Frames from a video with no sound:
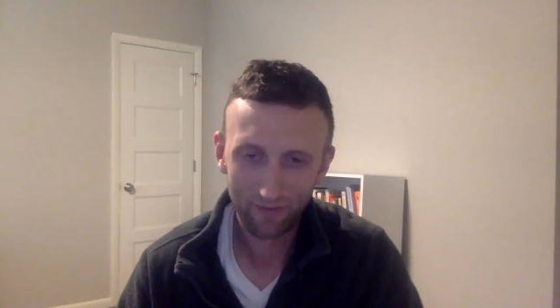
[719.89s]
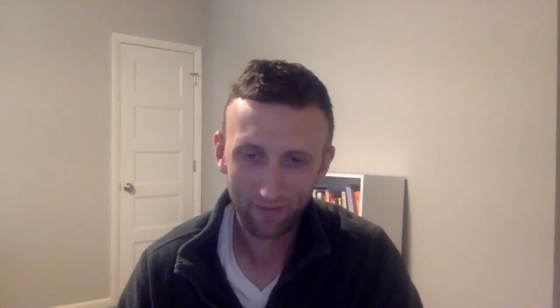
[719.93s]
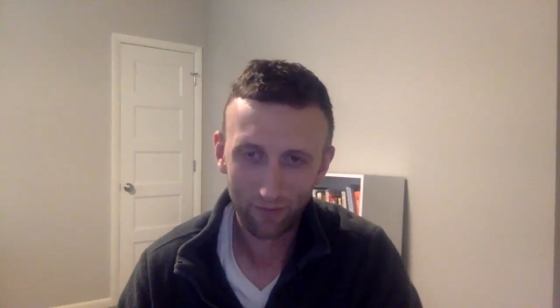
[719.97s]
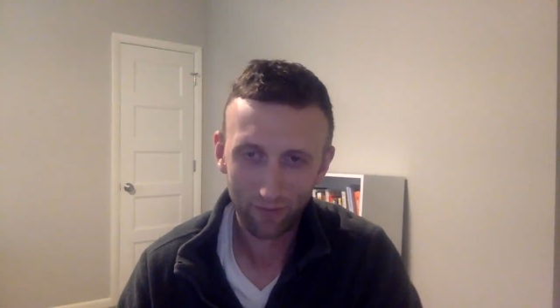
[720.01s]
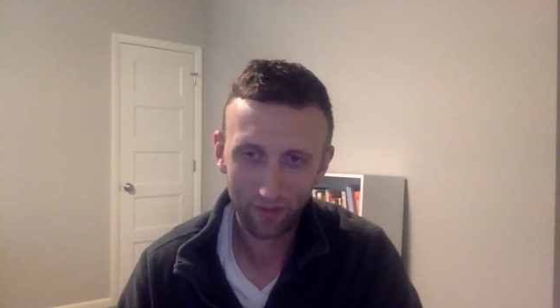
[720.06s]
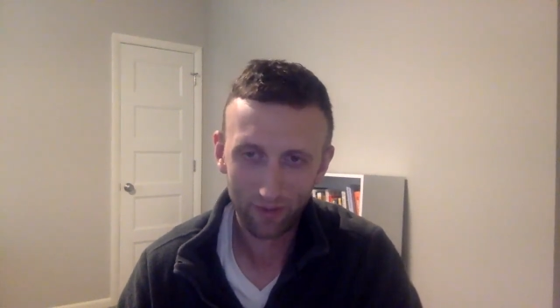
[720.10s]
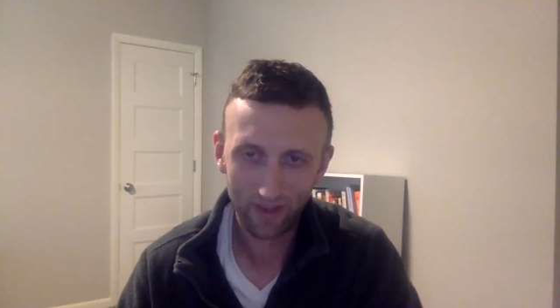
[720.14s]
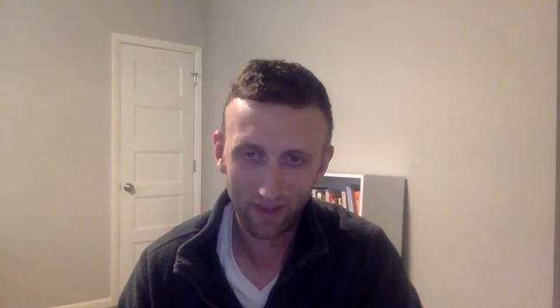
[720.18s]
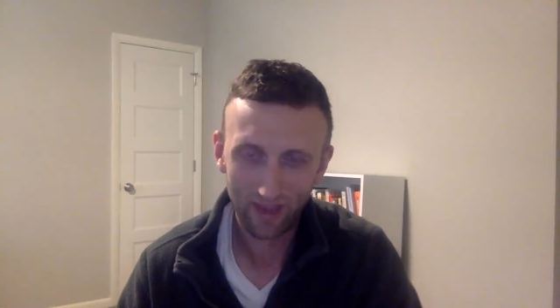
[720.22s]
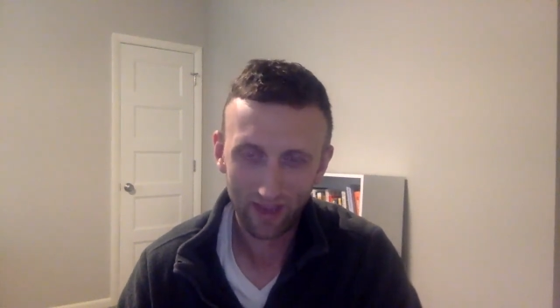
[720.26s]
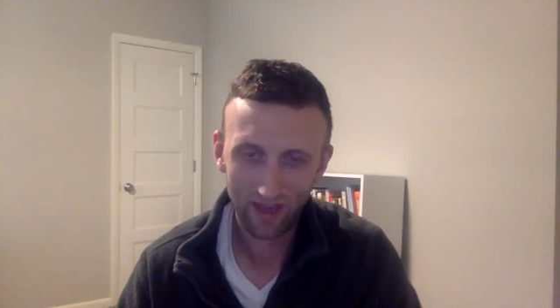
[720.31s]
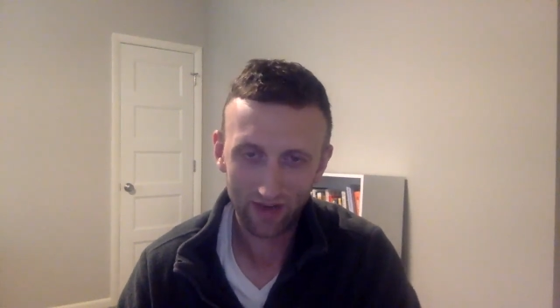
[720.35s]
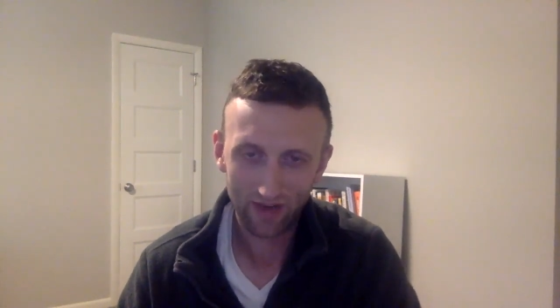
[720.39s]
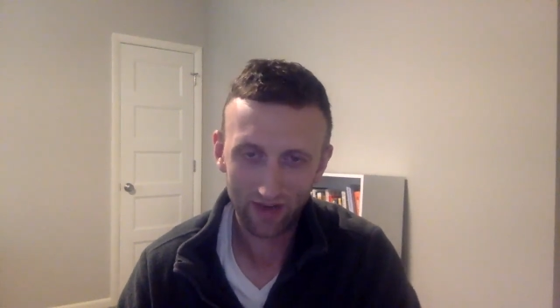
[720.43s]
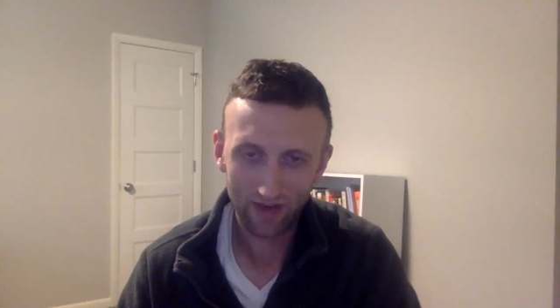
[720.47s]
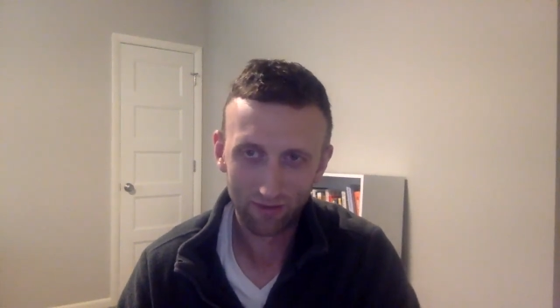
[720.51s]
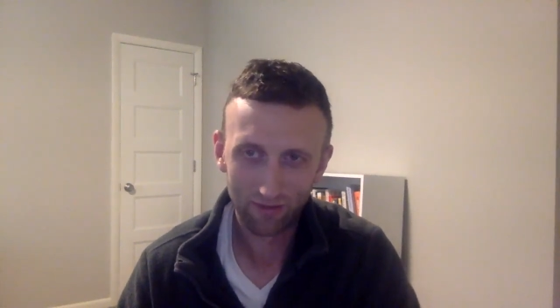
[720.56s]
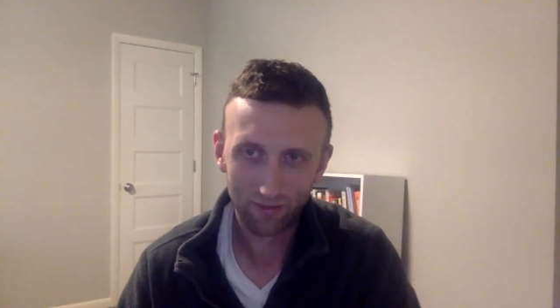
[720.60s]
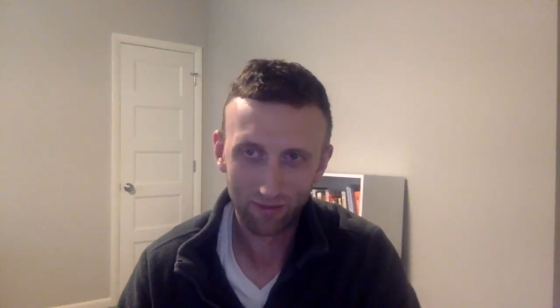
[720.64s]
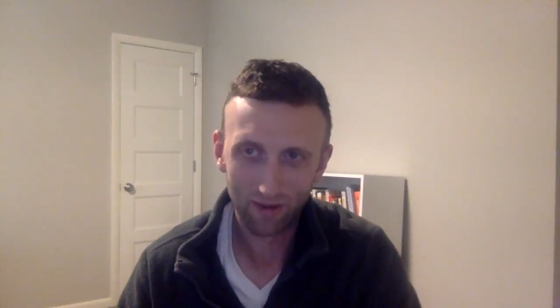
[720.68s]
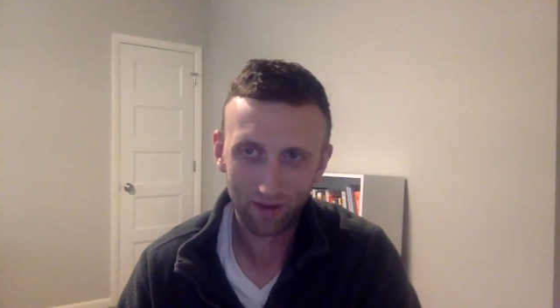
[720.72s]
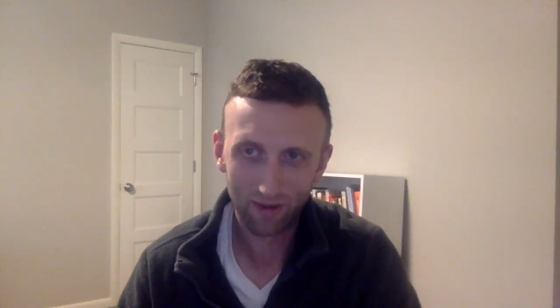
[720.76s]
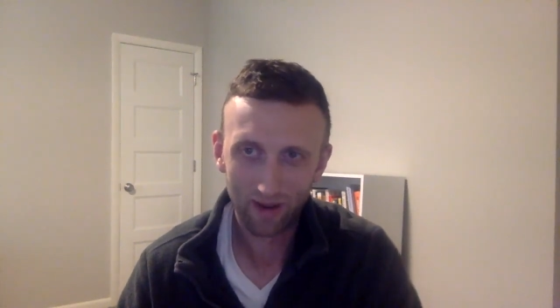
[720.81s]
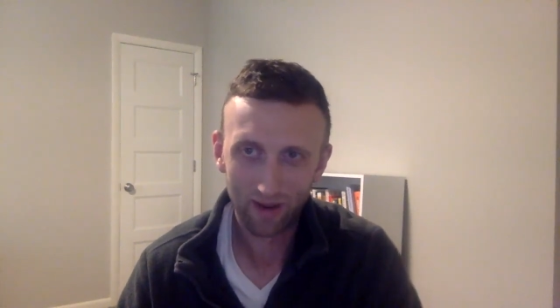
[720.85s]
for the actual
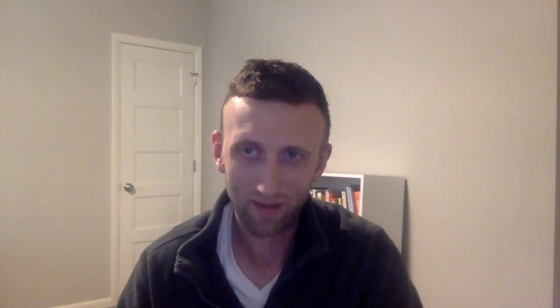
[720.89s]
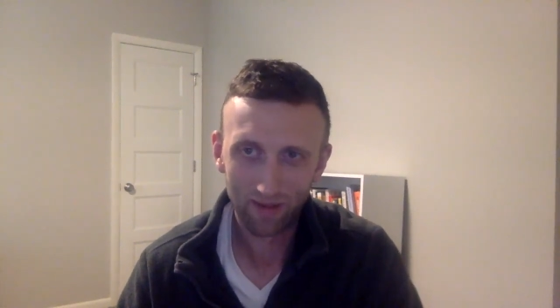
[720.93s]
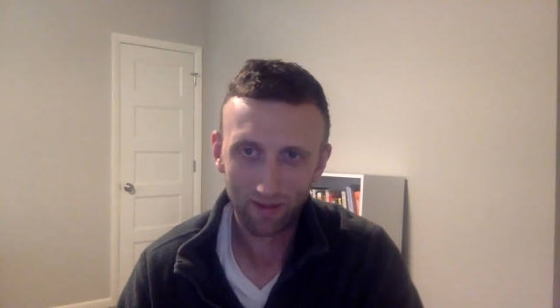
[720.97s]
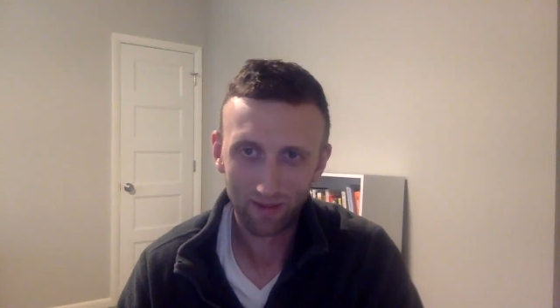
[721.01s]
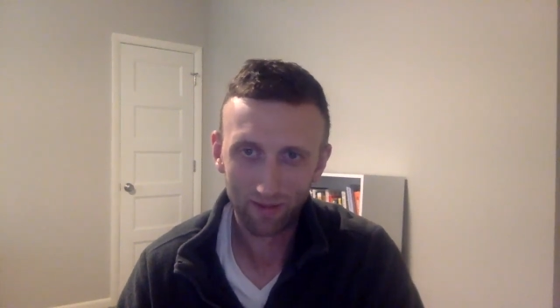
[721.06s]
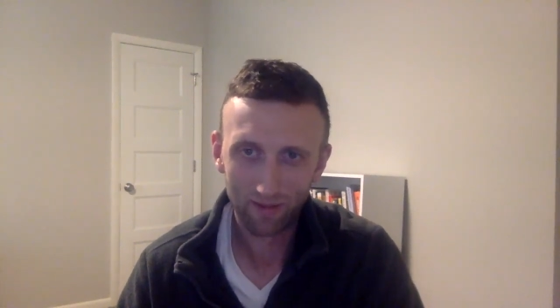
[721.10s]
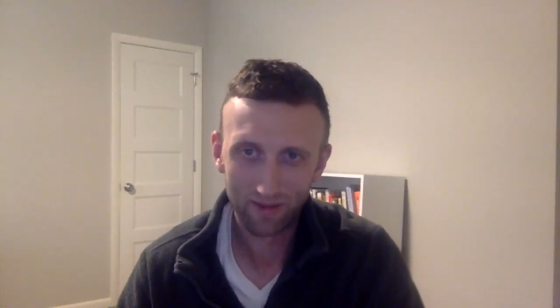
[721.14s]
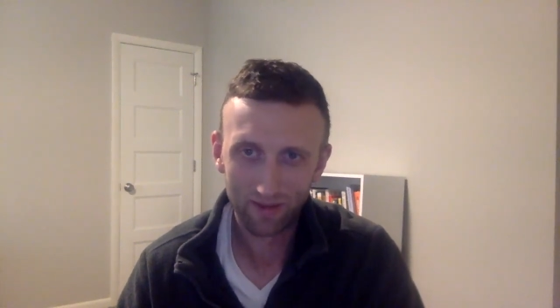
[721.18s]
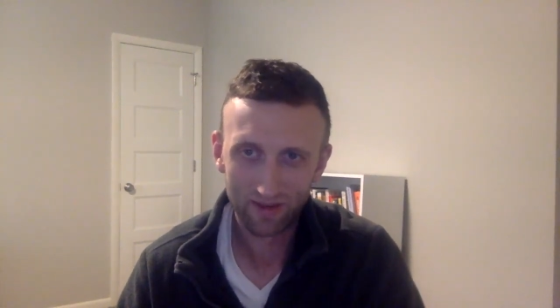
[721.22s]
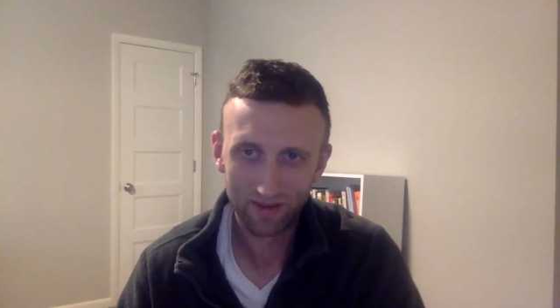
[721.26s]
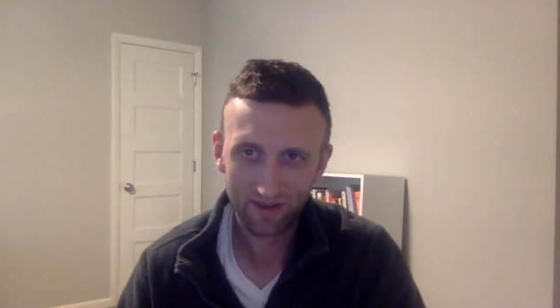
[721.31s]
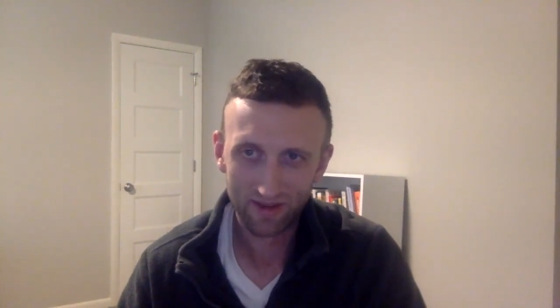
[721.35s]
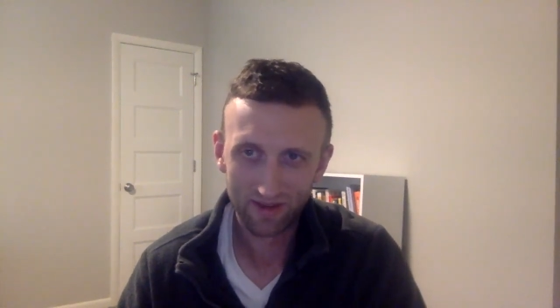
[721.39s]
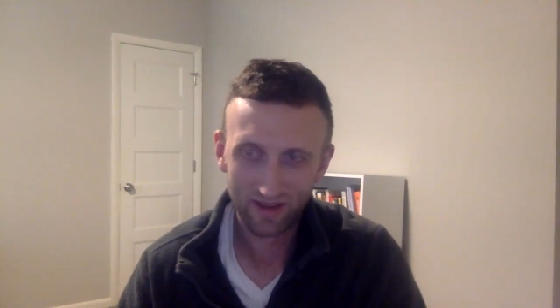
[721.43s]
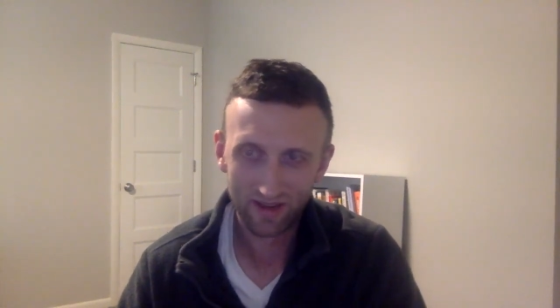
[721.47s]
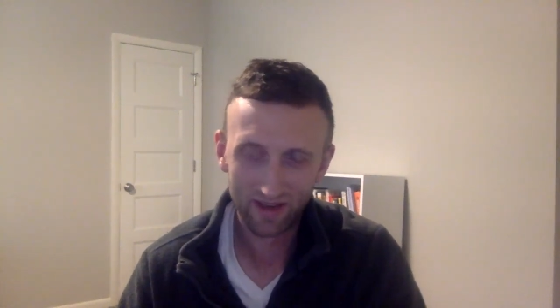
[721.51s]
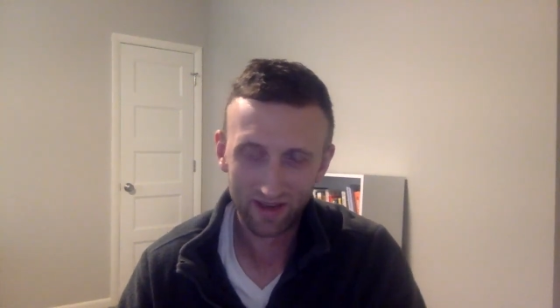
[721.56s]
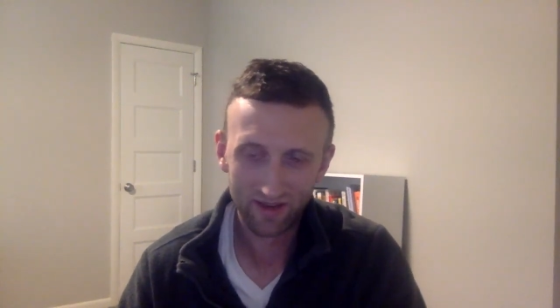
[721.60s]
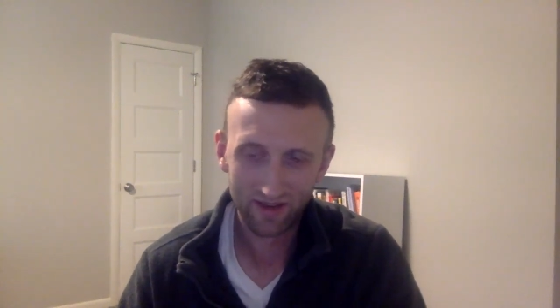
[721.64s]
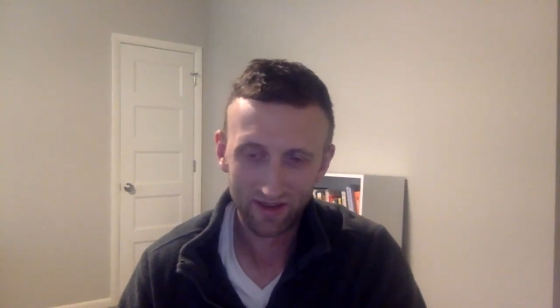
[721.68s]
problem, which is that you